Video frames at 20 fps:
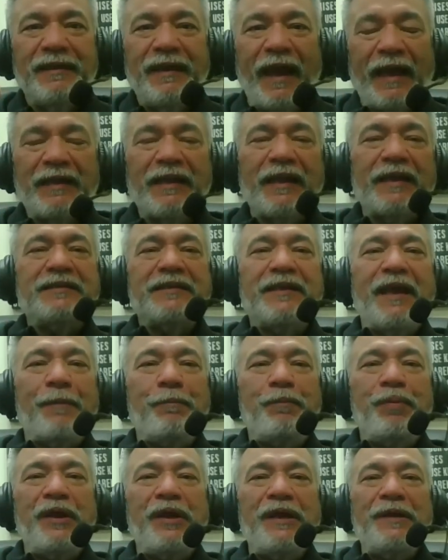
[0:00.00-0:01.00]
and let's
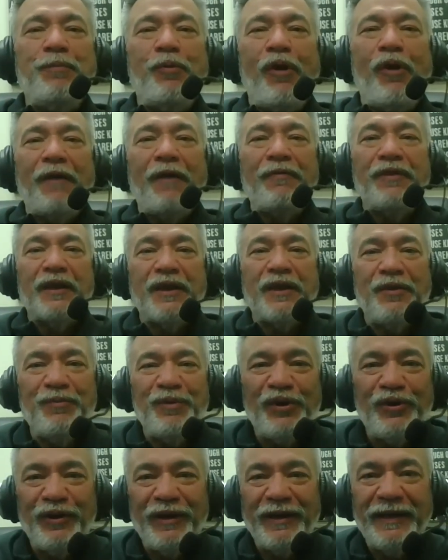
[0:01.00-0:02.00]
get people out in the
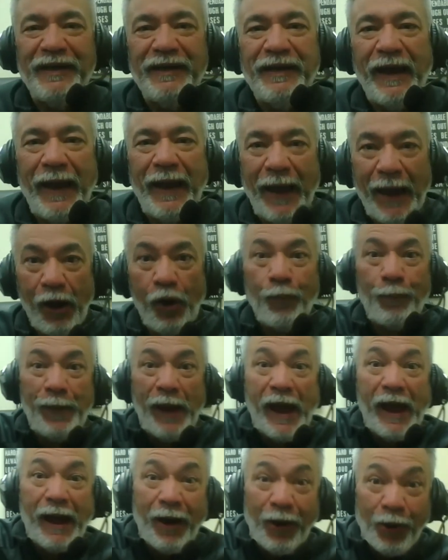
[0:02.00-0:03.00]
community to help
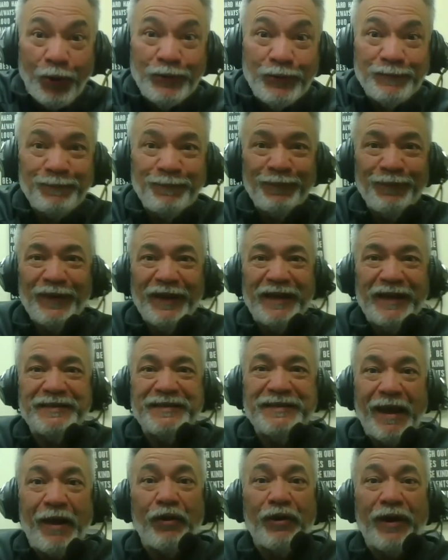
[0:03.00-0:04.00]
out,
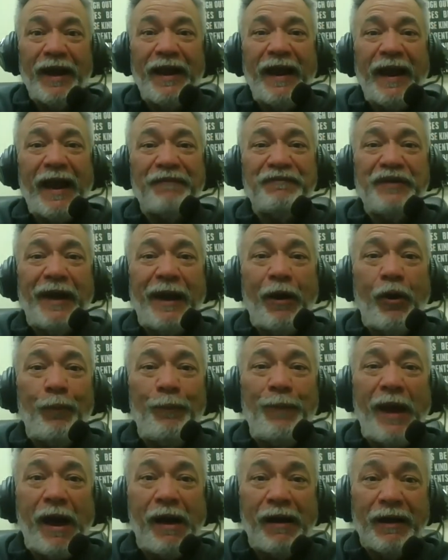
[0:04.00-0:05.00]
because they're going to have to
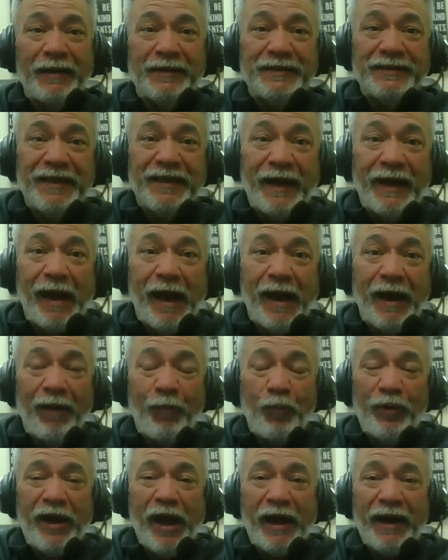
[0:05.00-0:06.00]
help out, because we
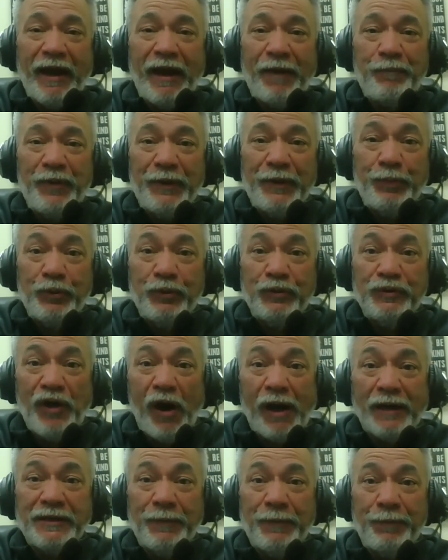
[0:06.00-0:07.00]
got to have people who
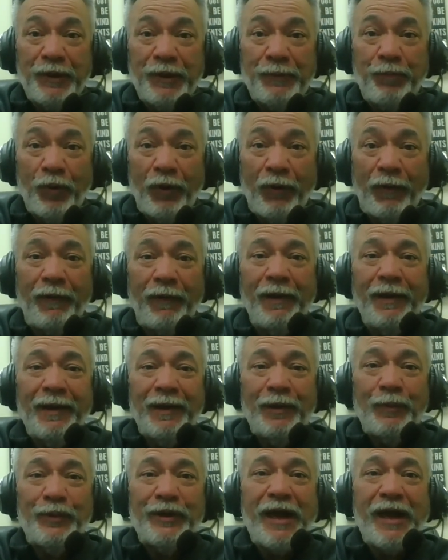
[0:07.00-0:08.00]
talk to people.
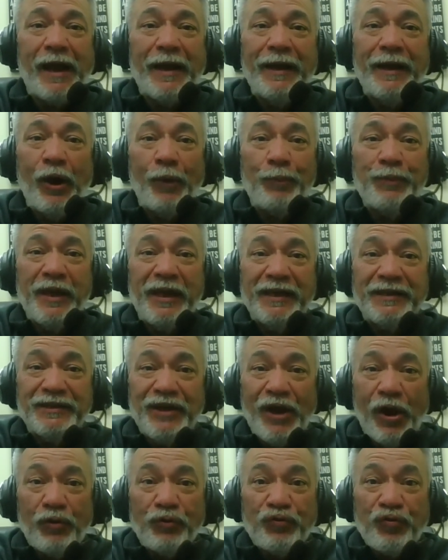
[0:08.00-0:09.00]
We got to help kids
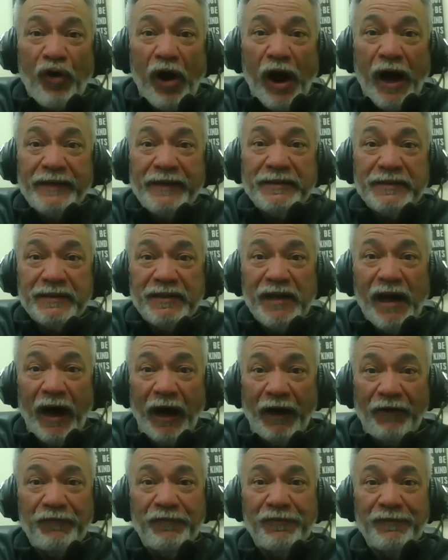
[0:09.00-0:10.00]
go try
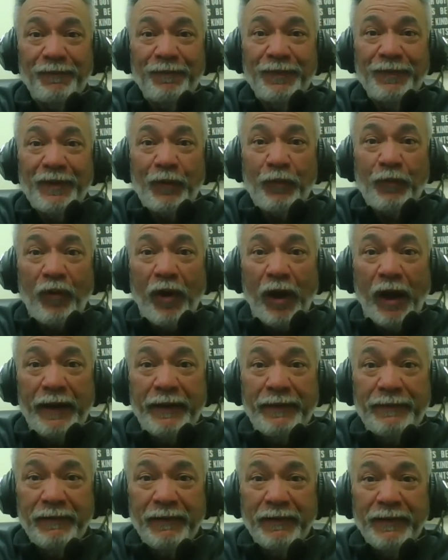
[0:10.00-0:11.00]
stuff,
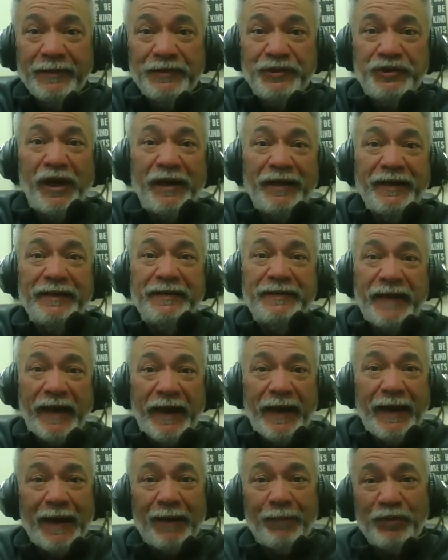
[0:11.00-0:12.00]
right? Jenny
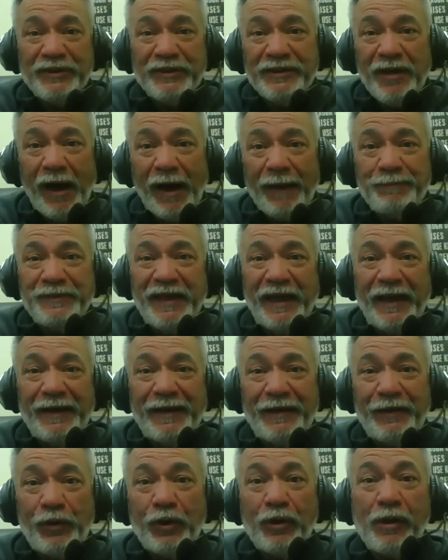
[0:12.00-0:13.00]
Dam was top 10
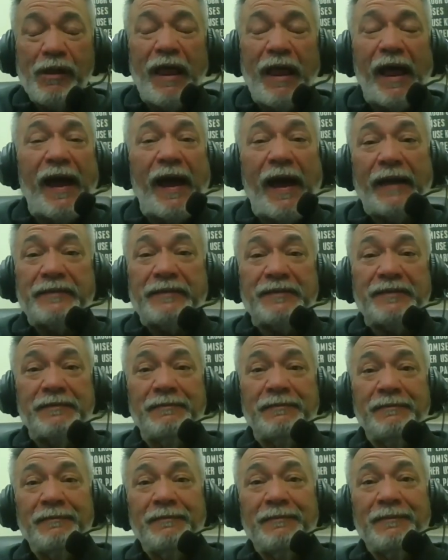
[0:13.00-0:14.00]
in her class.
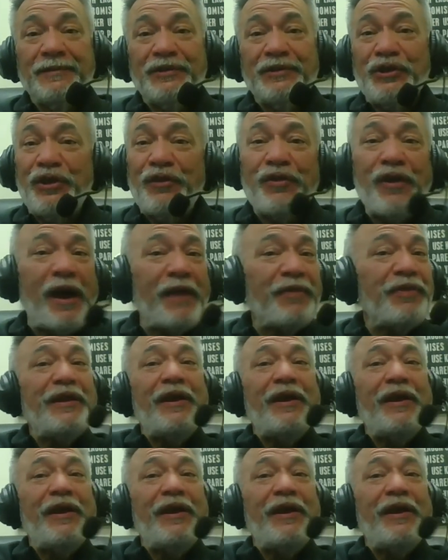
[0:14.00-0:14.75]
She thought the